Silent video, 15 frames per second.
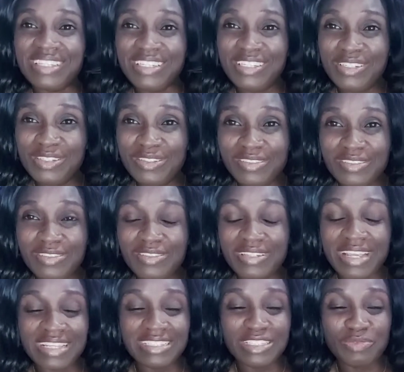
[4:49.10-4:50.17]
you
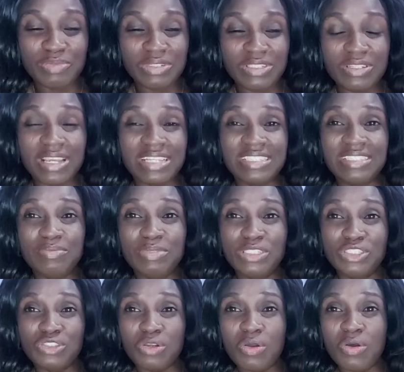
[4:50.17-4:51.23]
can't still be
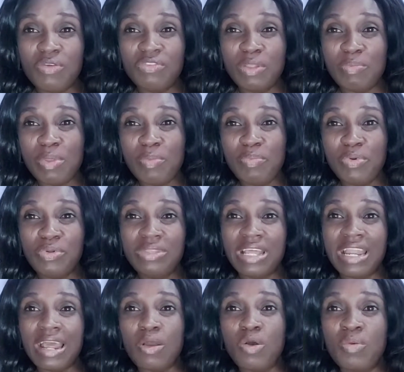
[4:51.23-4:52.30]
sure of the people
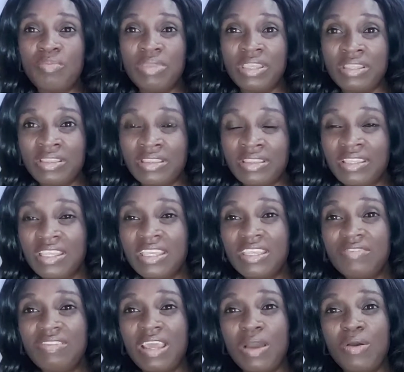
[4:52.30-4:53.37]
that are coming,
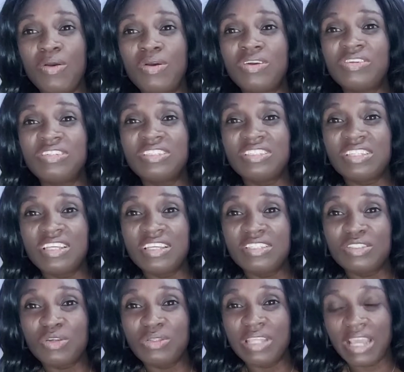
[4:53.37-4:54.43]
if they are all
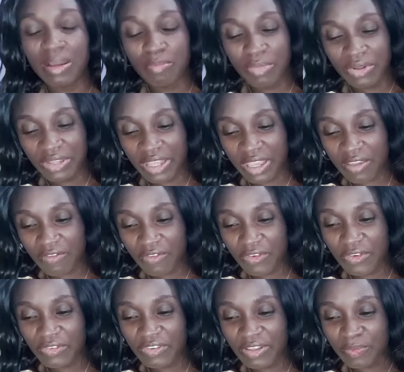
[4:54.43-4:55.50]
Christians or they are born again
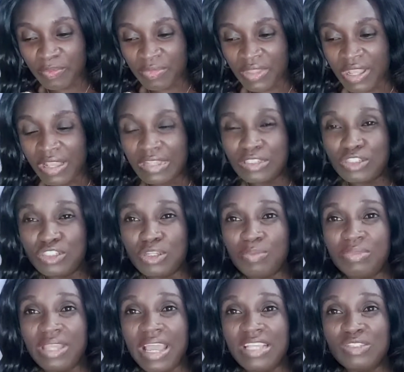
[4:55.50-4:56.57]
for real. So
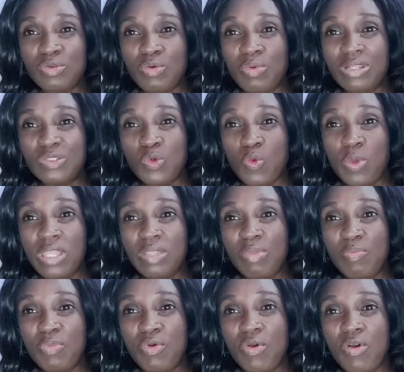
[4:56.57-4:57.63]
sometimes when we want to wake
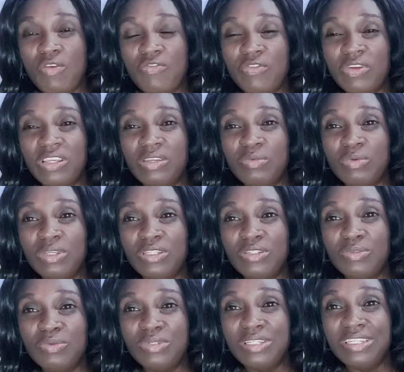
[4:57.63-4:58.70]
people off, we
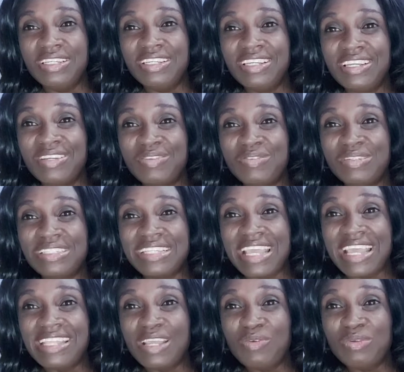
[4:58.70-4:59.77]

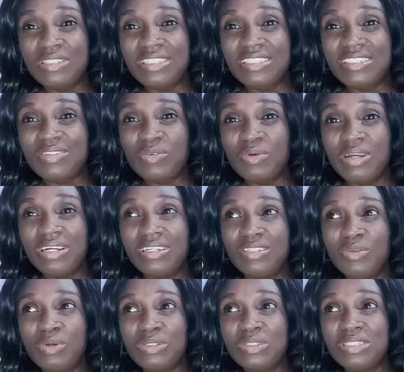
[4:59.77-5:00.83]
scare them with, well, you
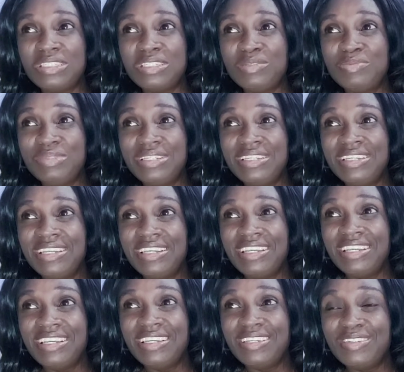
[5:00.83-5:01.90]
want to see me?
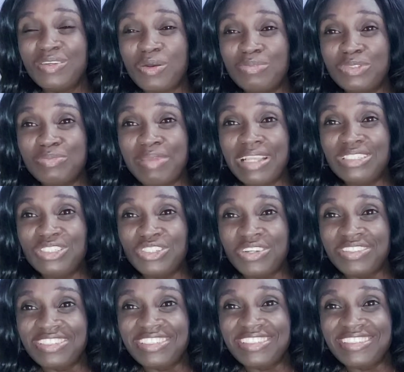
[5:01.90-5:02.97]
Come to my
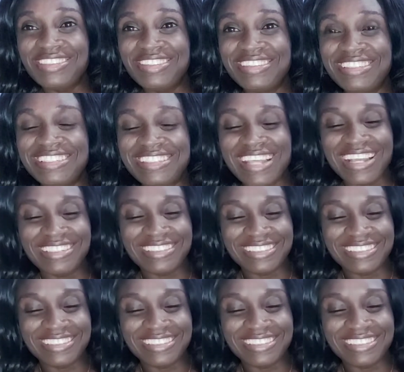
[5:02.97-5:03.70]
church, you understand?